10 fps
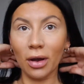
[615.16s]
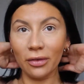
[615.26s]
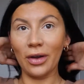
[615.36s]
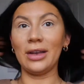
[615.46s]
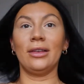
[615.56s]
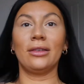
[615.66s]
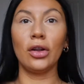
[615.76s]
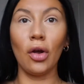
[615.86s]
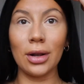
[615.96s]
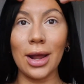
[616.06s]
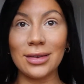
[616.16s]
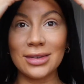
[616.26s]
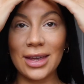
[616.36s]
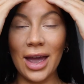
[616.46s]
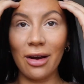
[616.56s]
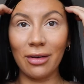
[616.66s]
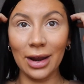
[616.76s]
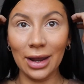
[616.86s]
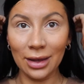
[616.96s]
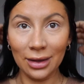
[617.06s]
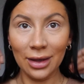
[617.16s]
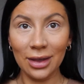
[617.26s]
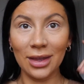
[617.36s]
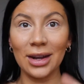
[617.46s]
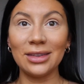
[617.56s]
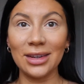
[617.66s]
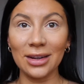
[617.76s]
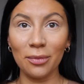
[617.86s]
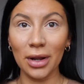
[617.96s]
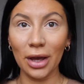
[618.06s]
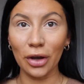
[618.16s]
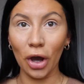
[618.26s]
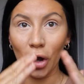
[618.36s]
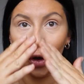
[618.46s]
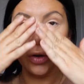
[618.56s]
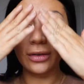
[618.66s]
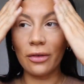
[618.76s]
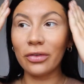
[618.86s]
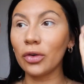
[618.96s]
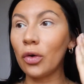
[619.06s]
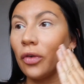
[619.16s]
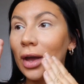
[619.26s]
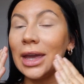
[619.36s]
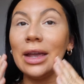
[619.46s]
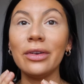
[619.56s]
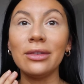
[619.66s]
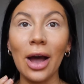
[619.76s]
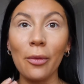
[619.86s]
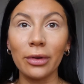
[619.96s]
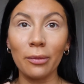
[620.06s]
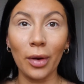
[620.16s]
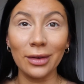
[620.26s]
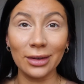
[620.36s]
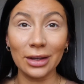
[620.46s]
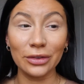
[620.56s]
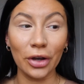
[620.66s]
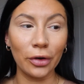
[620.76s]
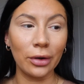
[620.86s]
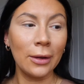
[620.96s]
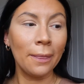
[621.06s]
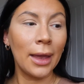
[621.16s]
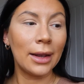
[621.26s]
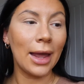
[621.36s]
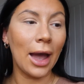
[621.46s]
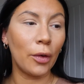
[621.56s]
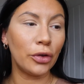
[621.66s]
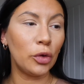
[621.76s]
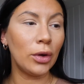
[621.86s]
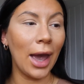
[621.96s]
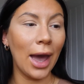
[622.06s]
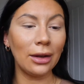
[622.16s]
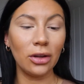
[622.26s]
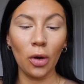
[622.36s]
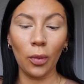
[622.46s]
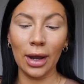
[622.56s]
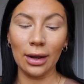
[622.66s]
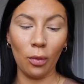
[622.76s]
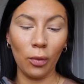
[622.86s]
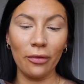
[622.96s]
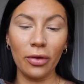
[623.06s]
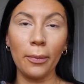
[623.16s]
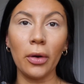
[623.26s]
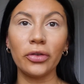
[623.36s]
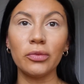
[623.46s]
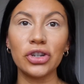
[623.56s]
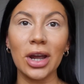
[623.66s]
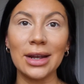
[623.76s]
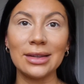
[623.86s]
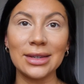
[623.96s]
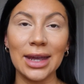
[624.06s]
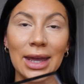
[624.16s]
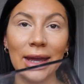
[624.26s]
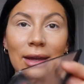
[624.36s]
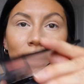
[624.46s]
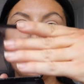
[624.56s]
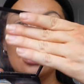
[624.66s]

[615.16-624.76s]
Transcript: my face looks a lot less scary than it did a minute ago, because I've sort of like evened out some of my skin tone. Now you can go in with the bottom shades here